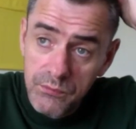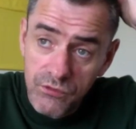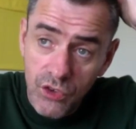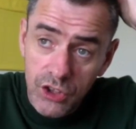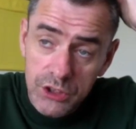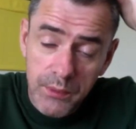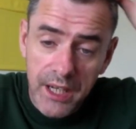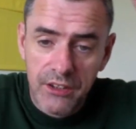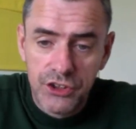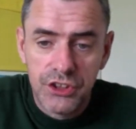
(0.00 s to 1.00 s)

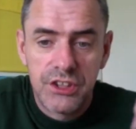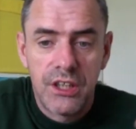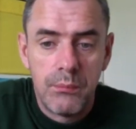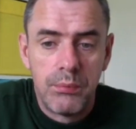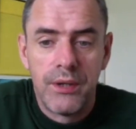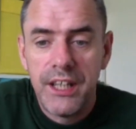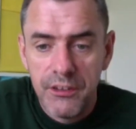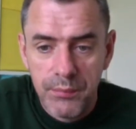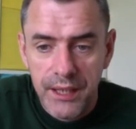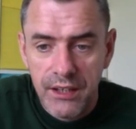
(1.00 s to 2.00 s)
Volkswagen are just on the brink
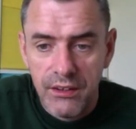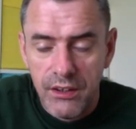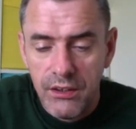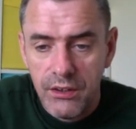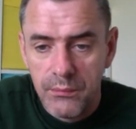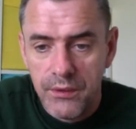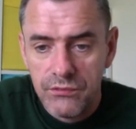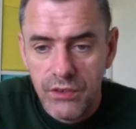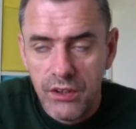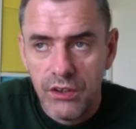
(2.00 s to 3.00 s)
of bringing out a
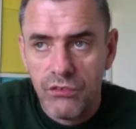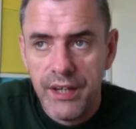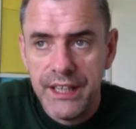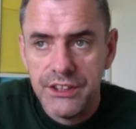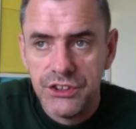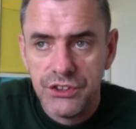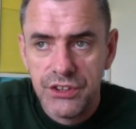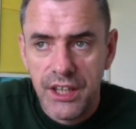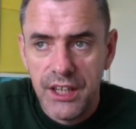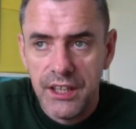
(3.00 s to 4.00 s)
longer
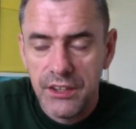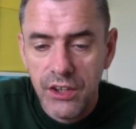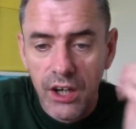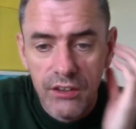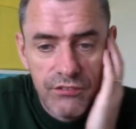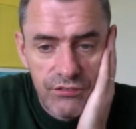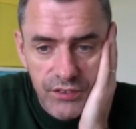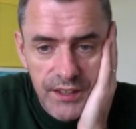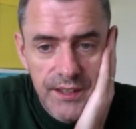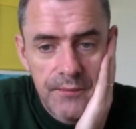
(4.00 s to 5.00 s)
range Golf.